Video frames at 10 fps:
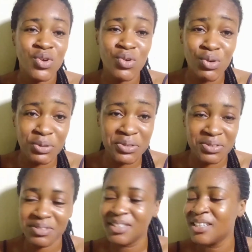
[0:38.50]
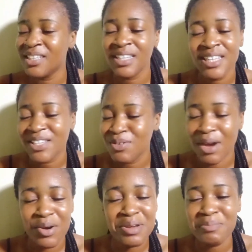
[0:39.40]
Ruth, you
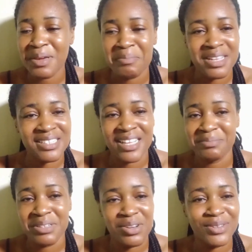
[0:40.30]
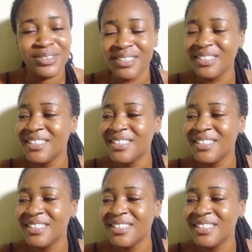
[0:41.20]
are owing me a massage because